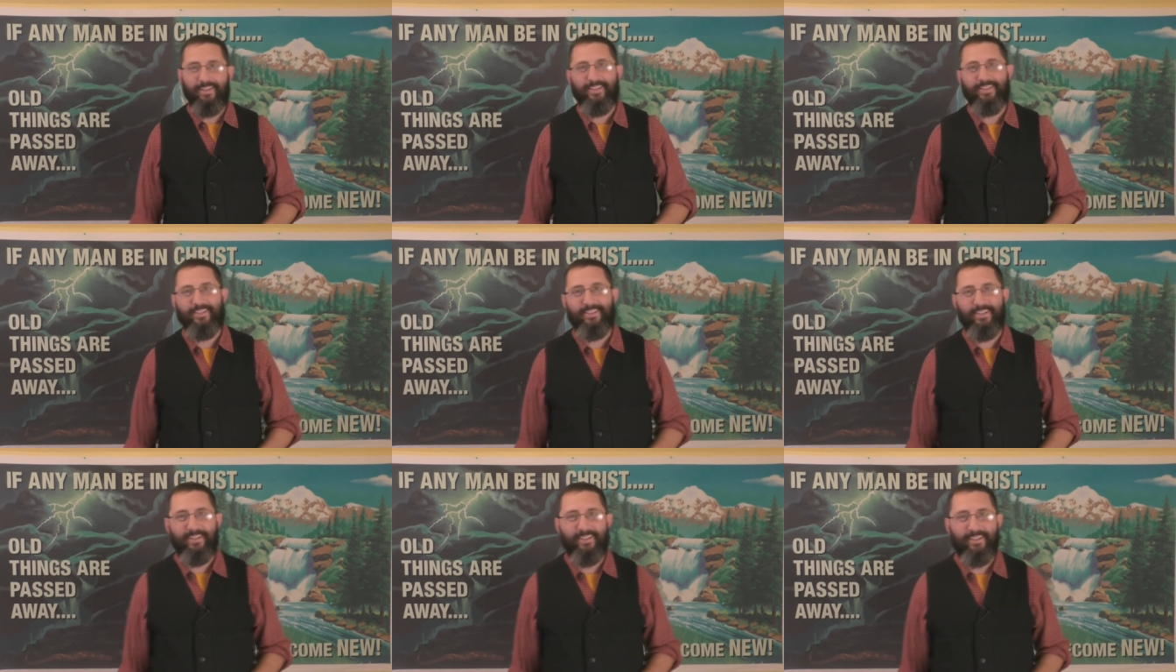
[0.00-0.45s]

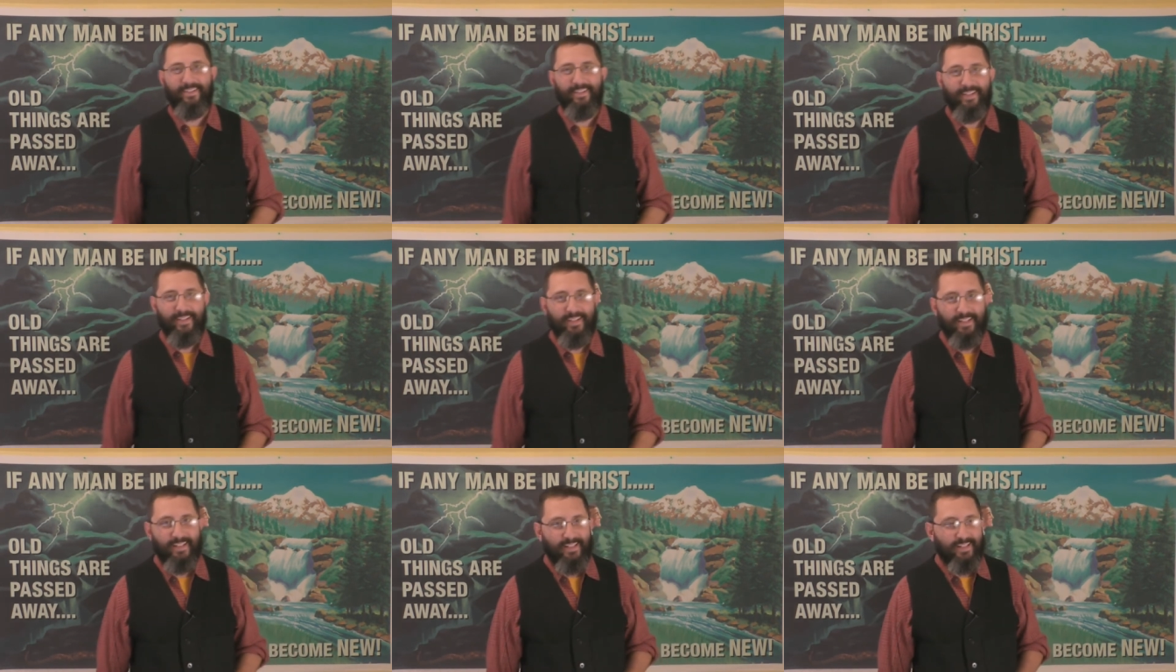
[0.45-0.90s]
so
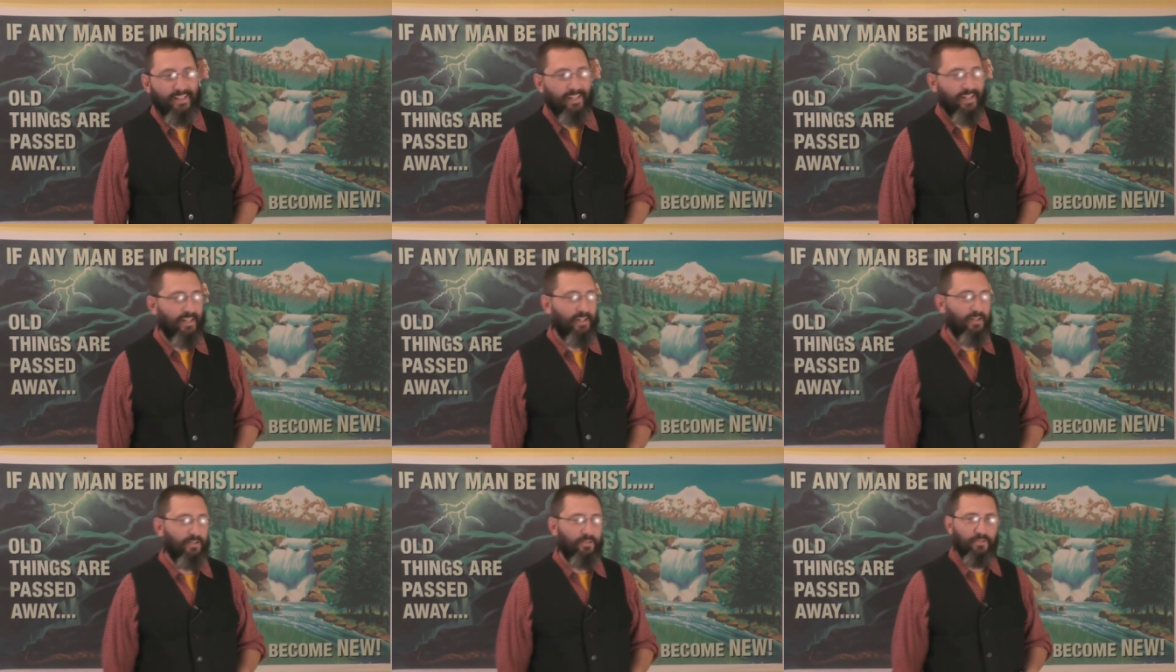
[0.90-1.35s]

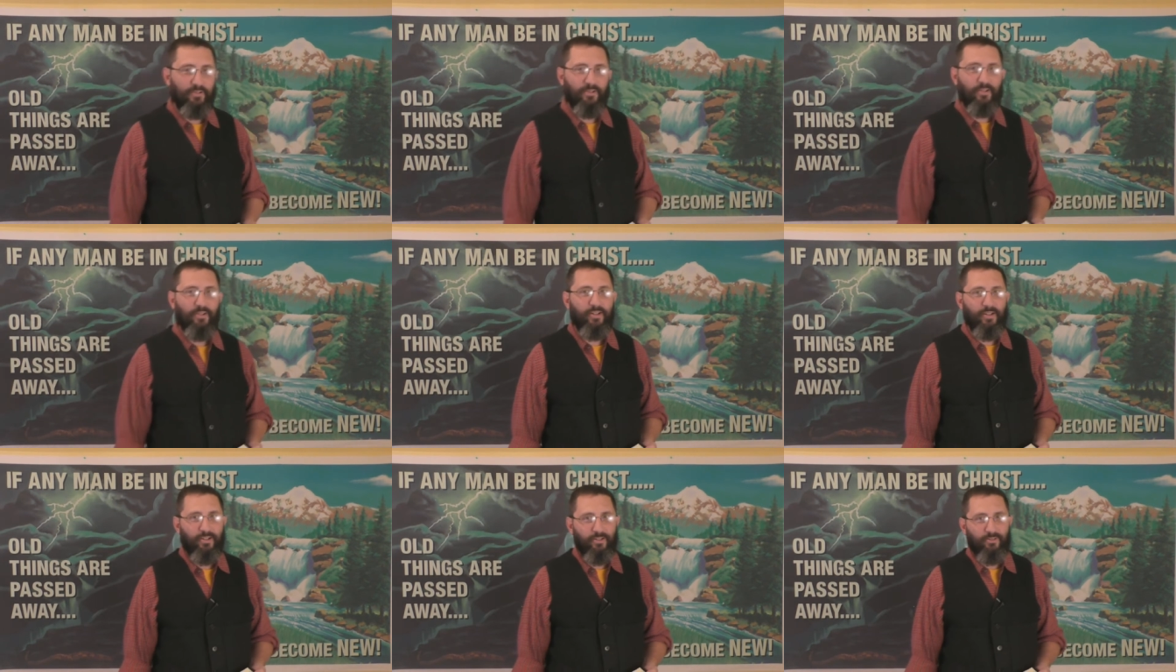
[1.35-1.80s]
uh,
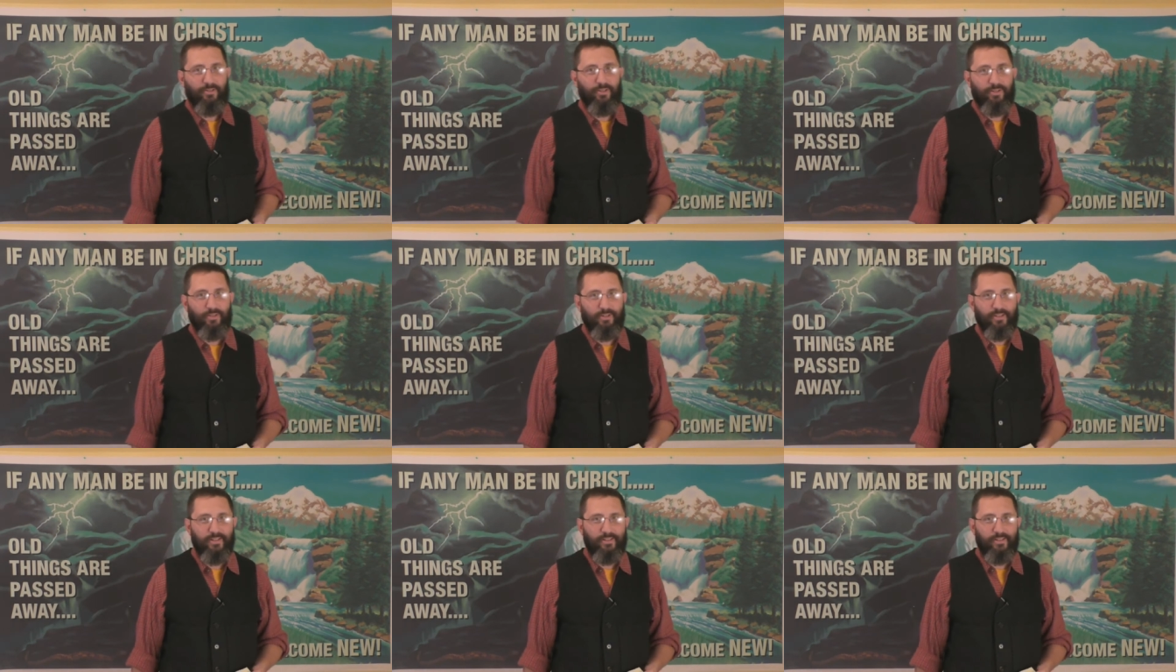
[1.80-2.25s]

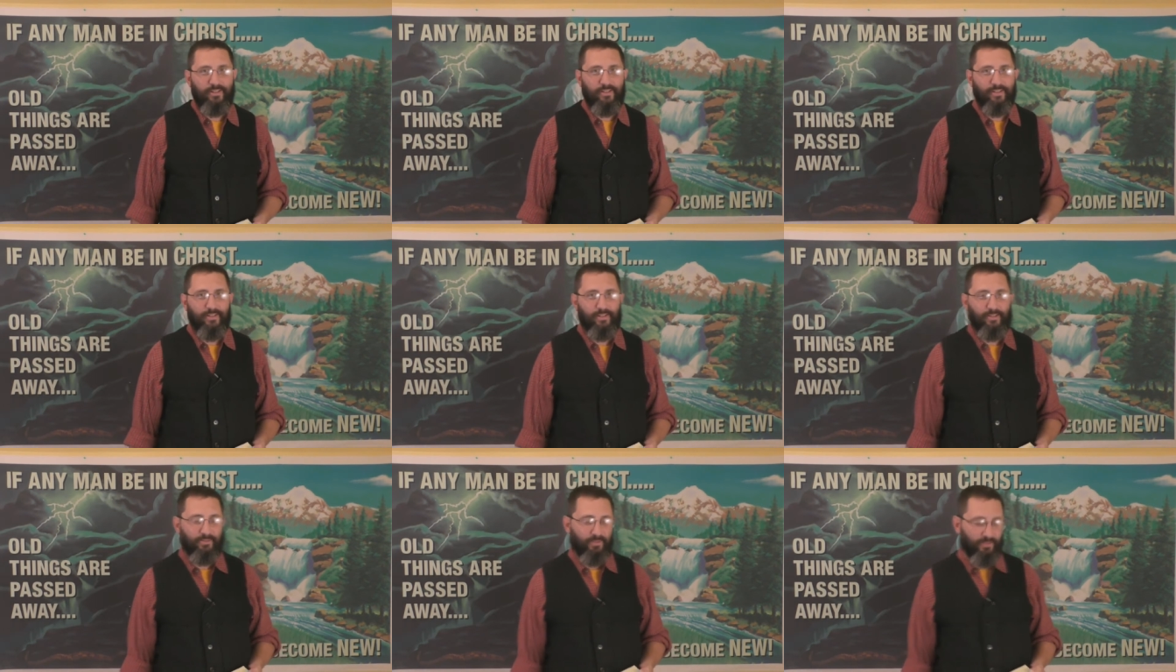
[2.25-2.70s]
real good,
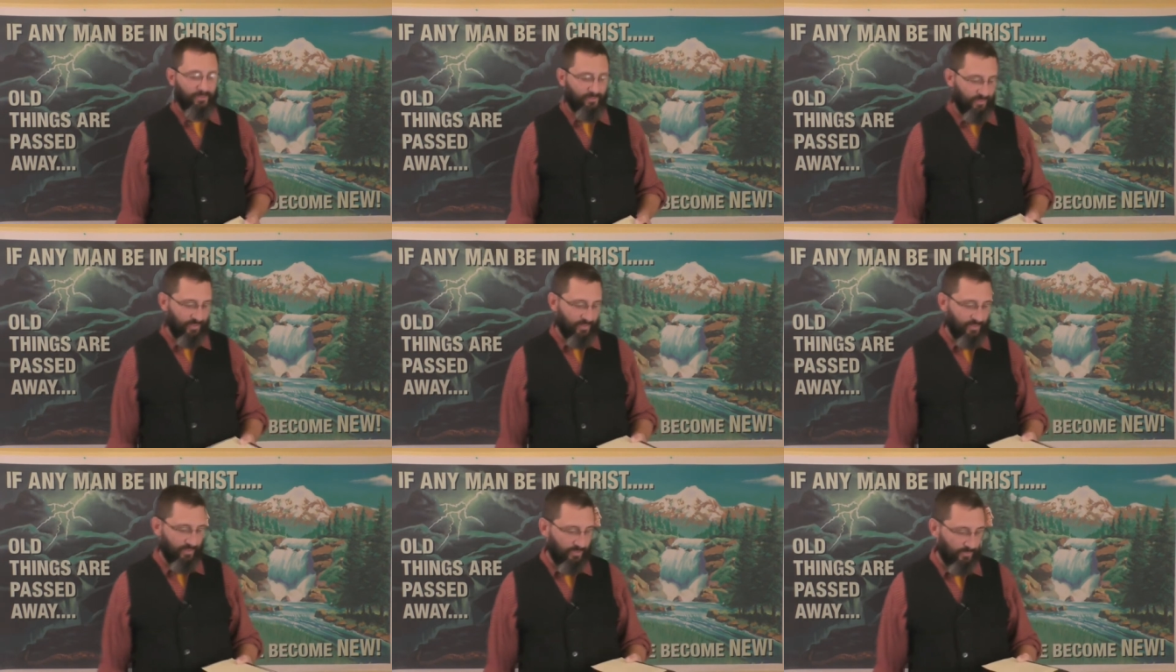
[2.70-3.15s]
you know, real
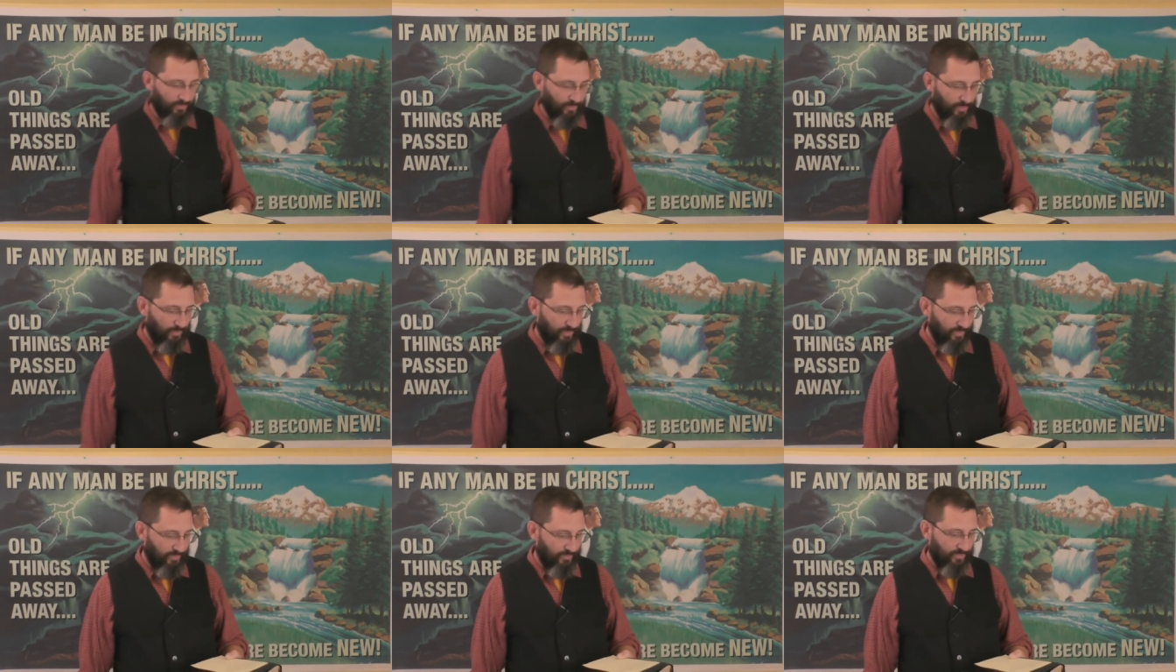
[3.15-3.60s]
fun to
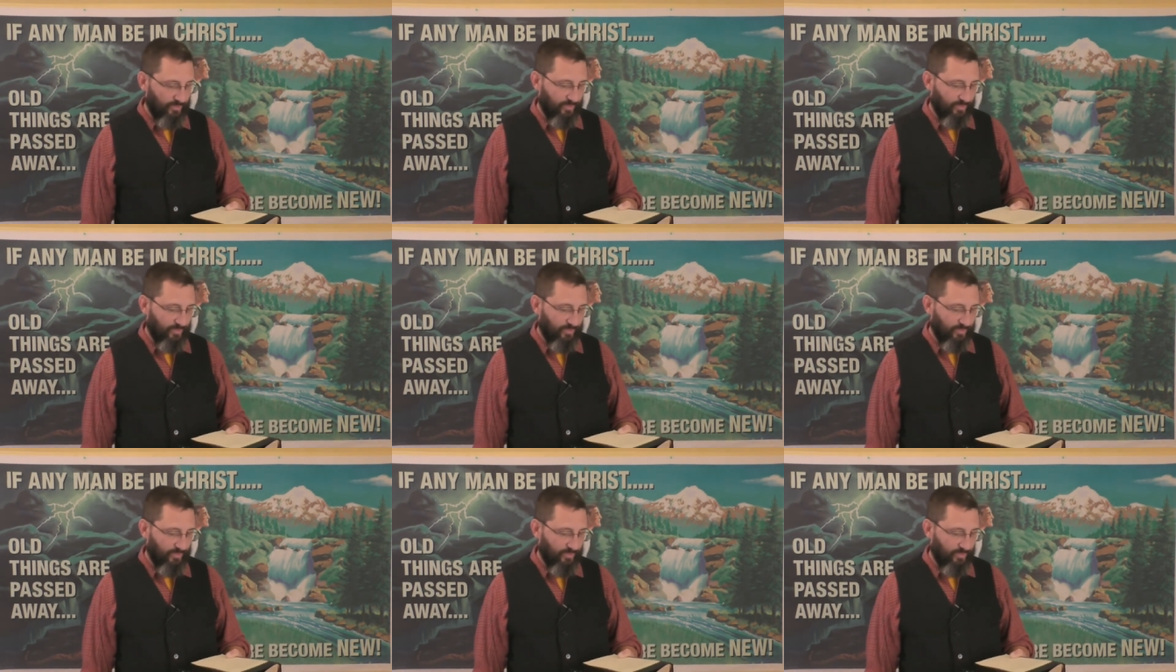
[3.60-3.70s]
swim in.